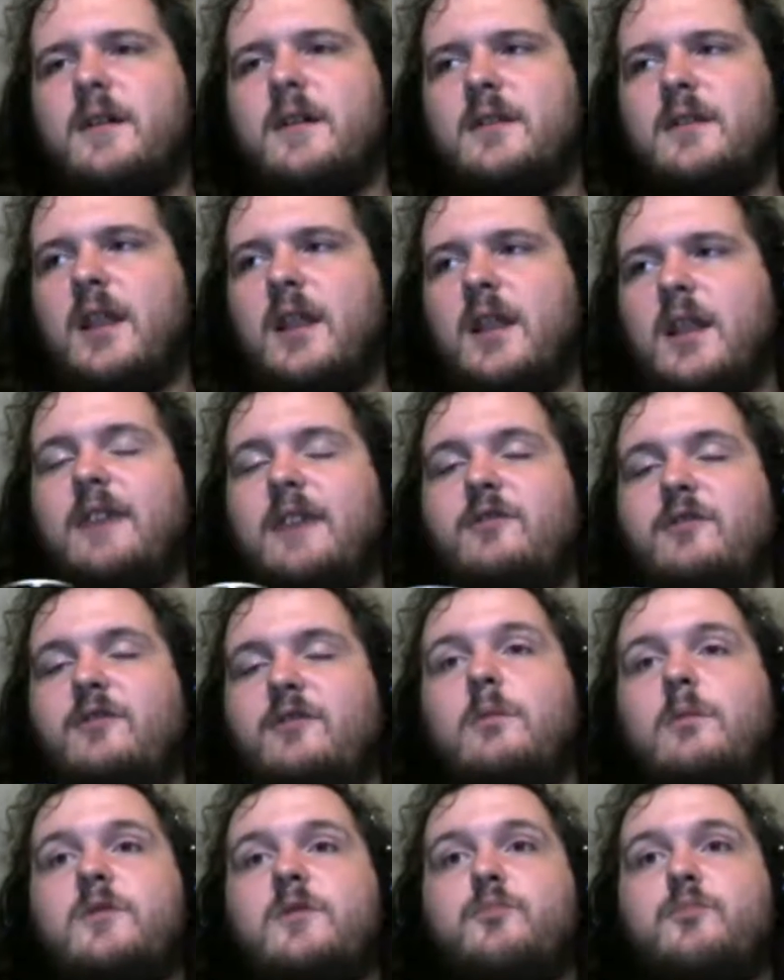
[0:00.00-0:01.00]
The last one
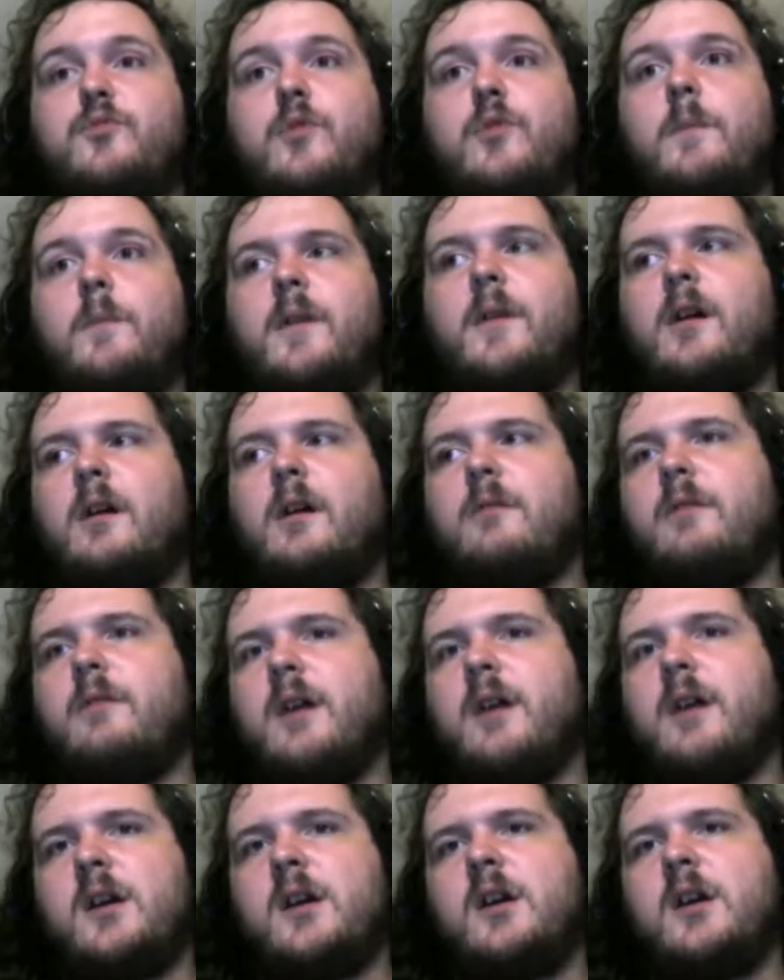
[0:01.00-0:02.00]
was proper horror,
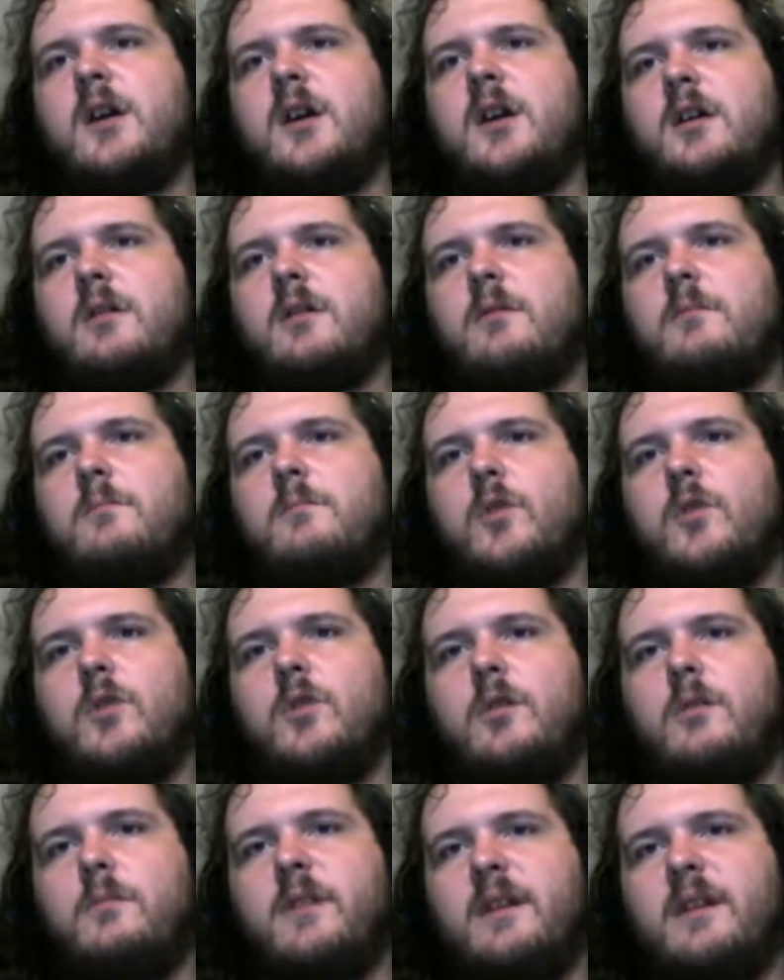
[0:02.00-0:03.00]

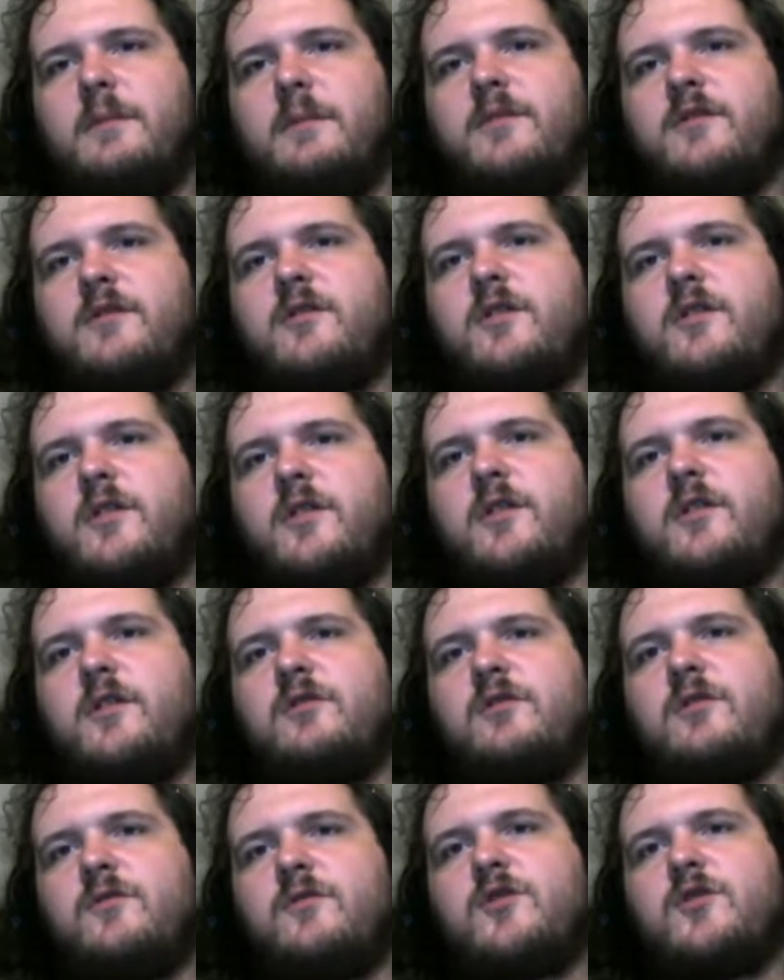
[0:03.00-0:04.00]
more when it was Curse
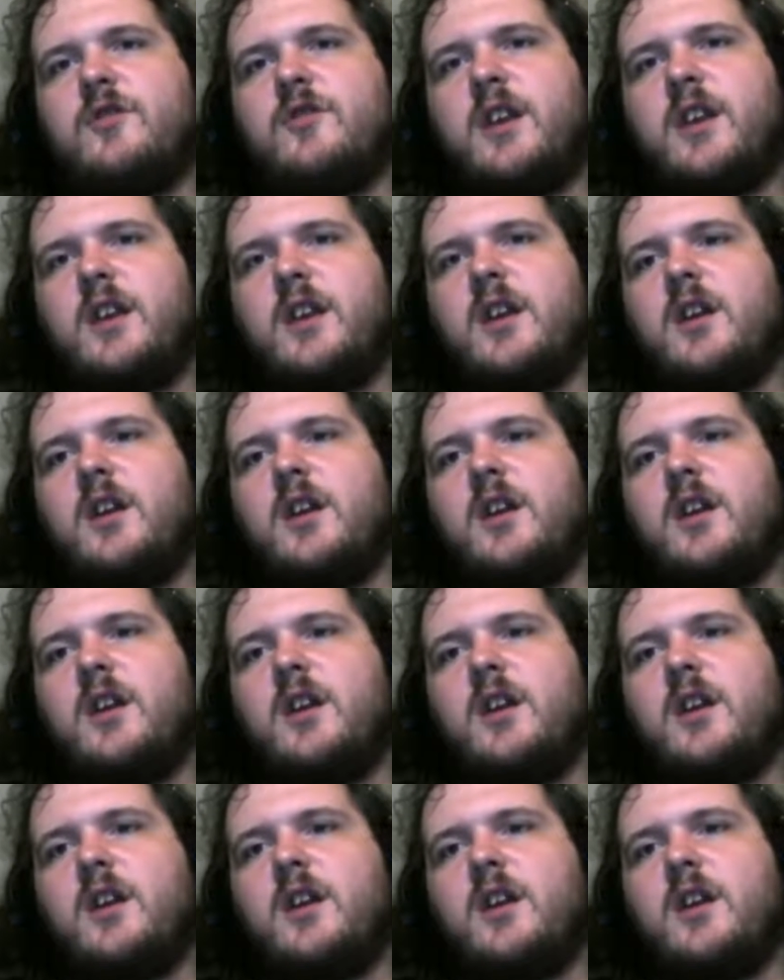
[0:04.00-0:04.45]
of Chucky.